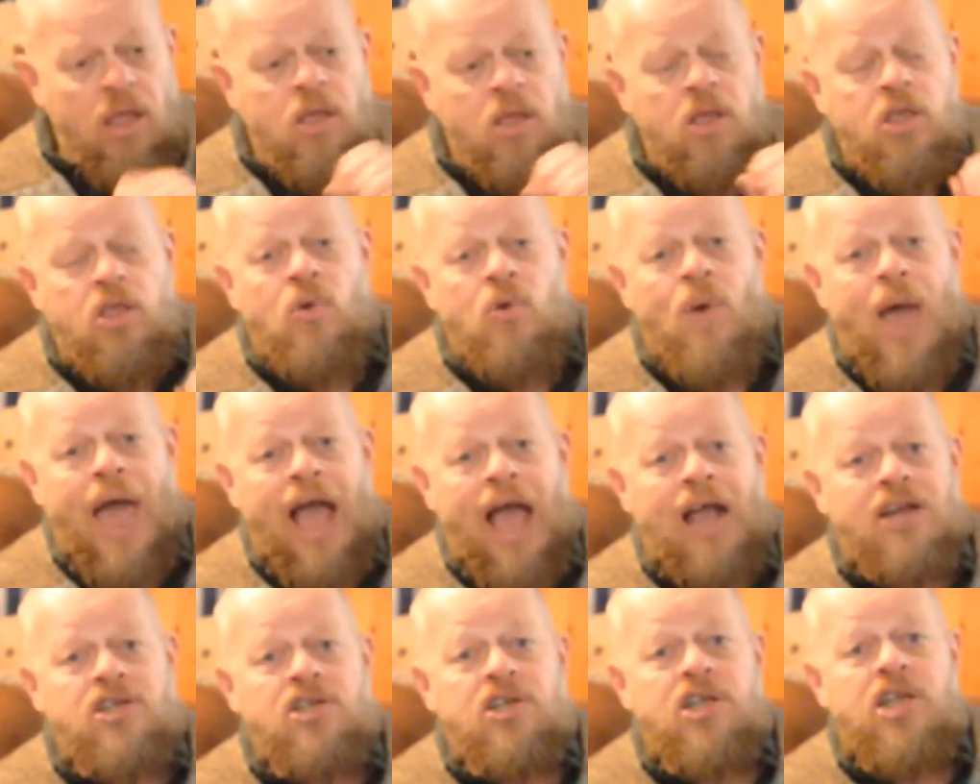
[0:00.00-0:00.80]
you
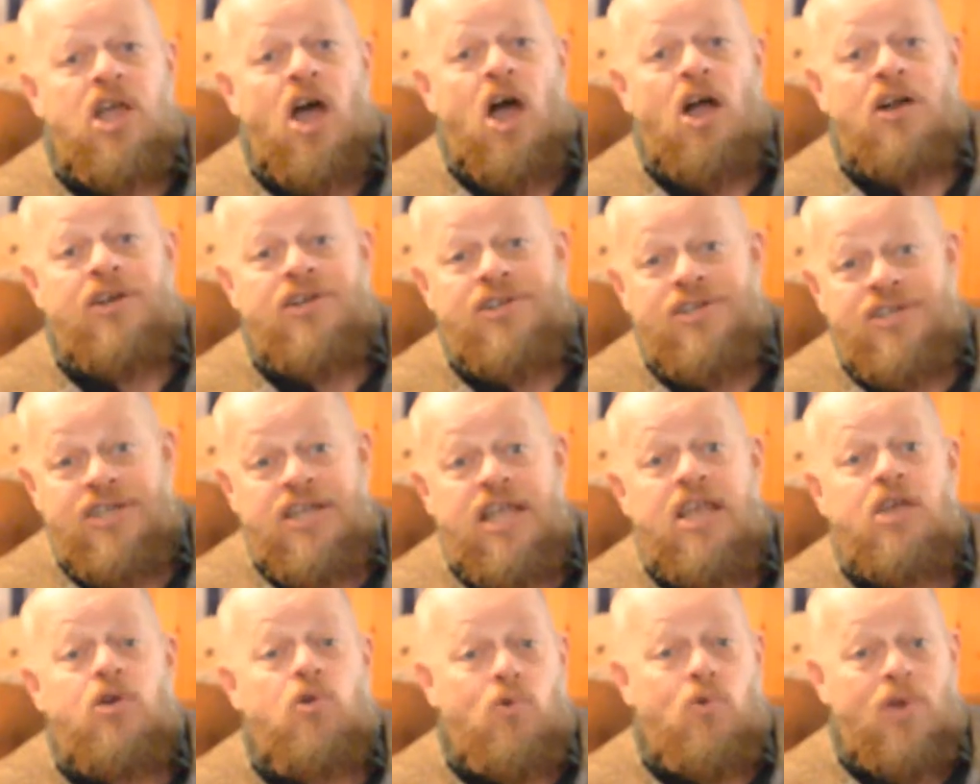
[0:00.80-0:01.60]
actually are
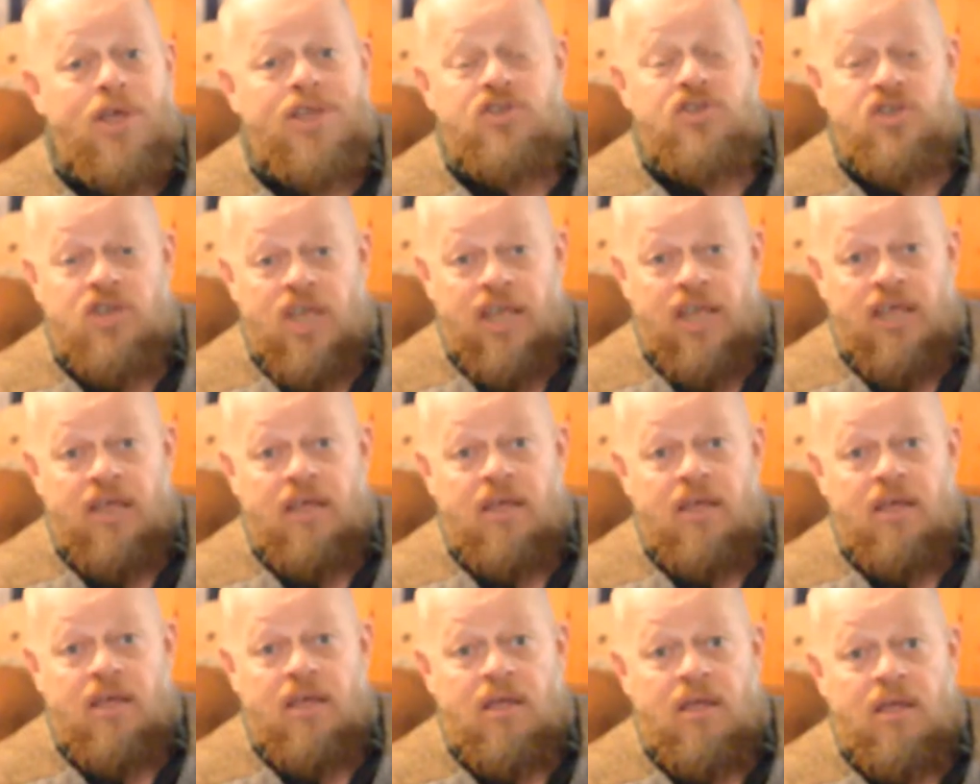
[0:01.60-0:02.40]
decreasing
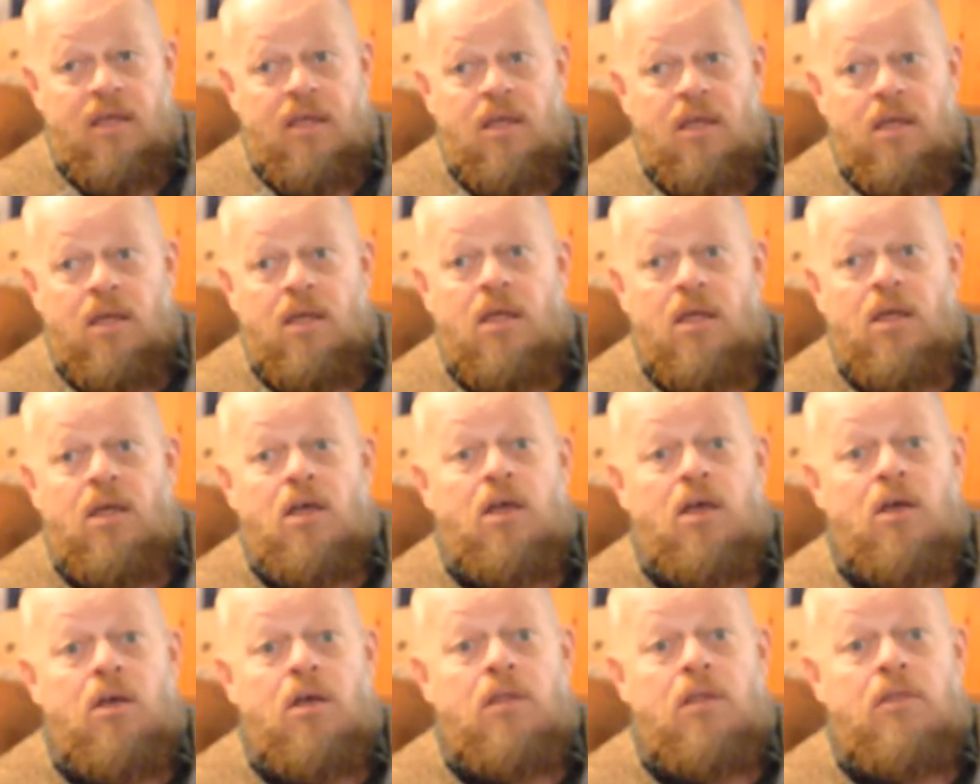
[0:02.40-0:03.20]

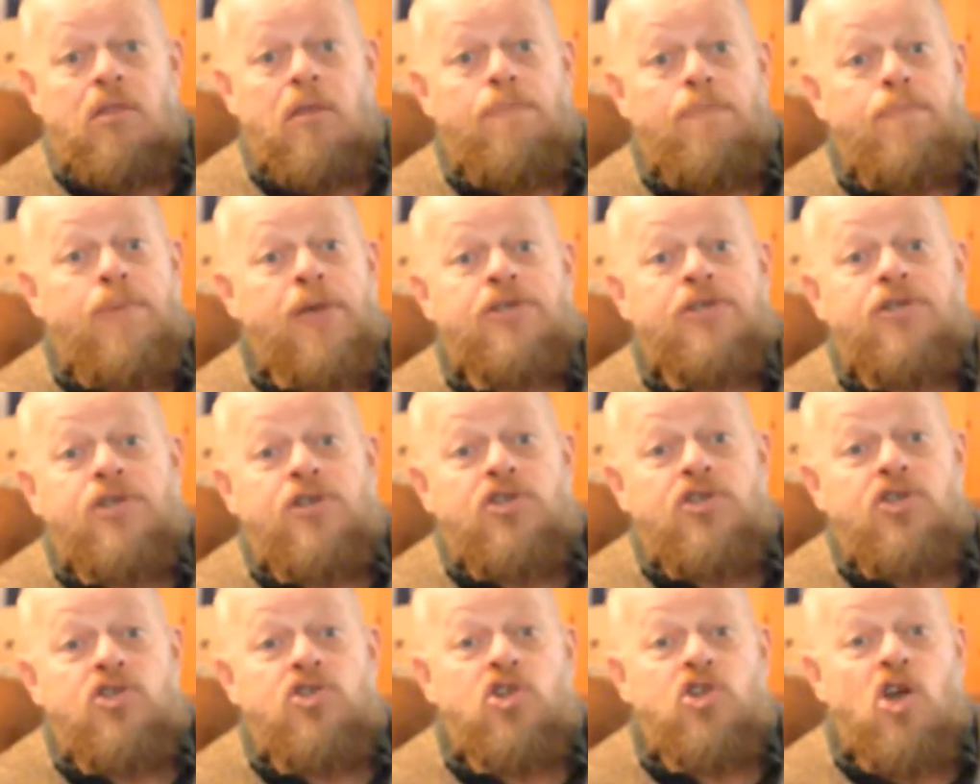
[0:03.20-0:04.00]
the
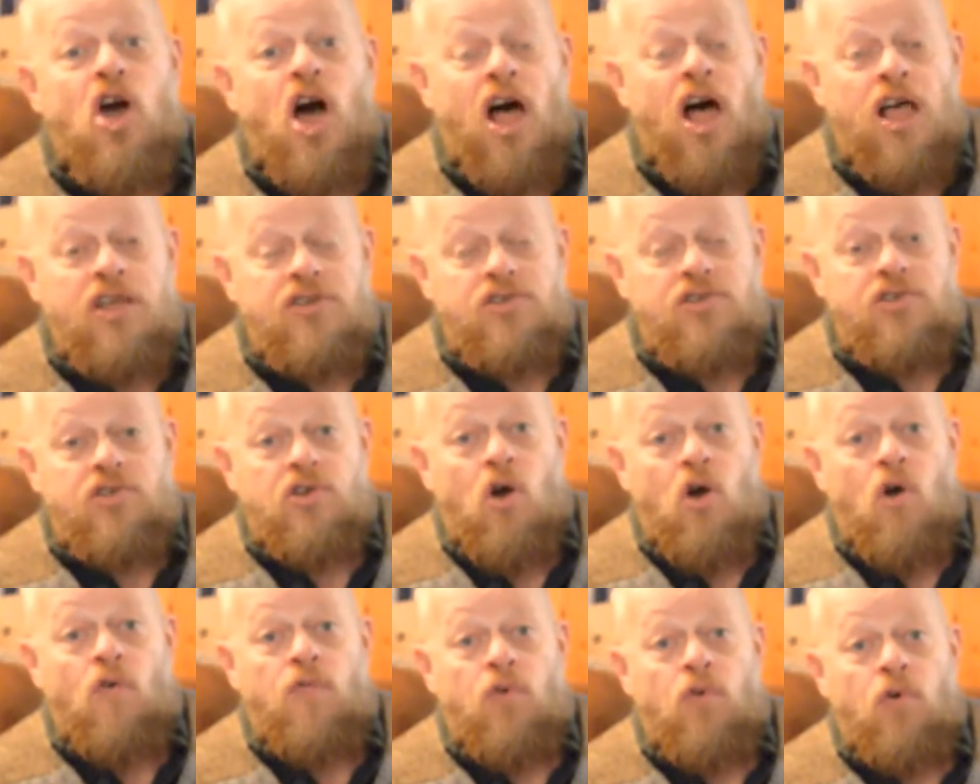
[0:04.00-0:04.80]
business's costs
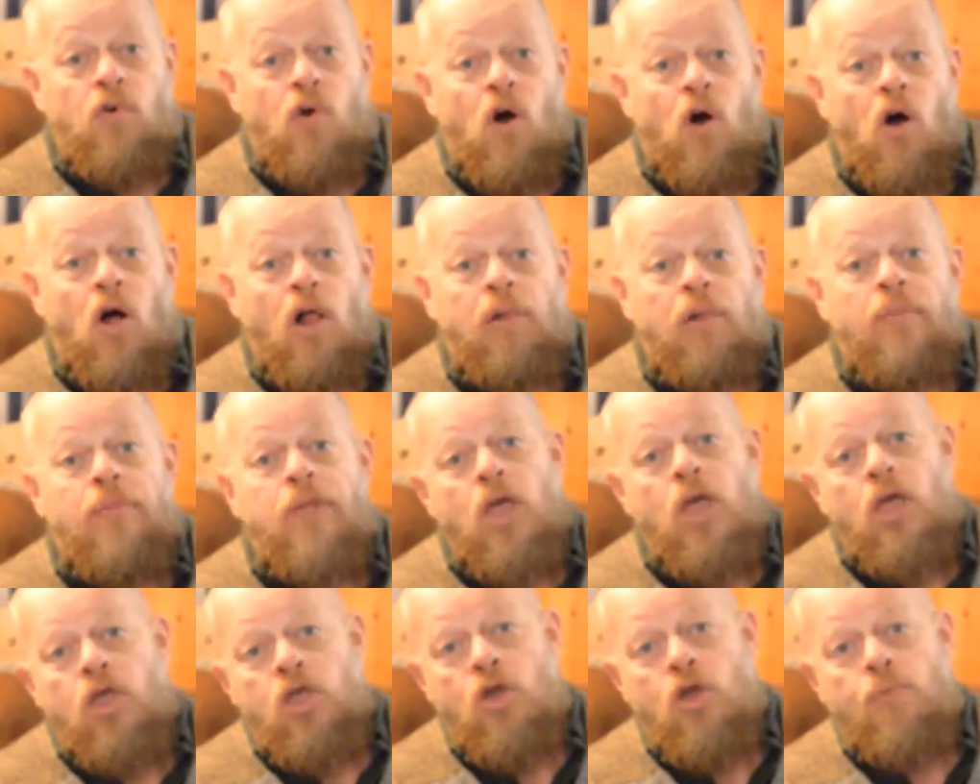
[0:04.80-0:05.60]
overall.
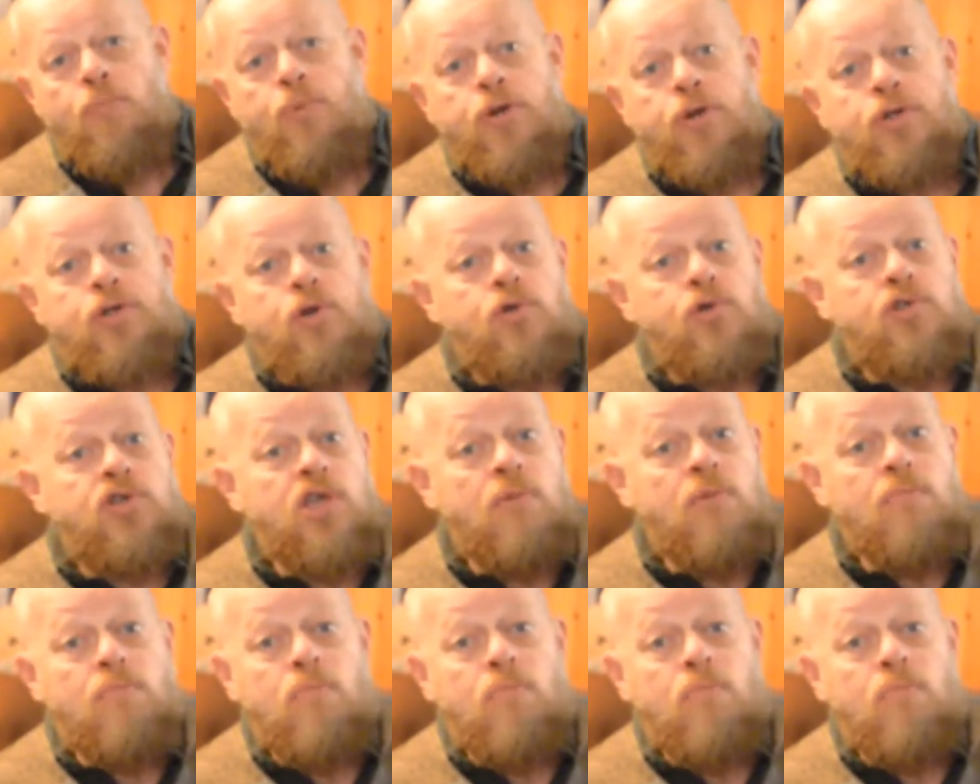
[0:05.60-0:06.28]
You're producing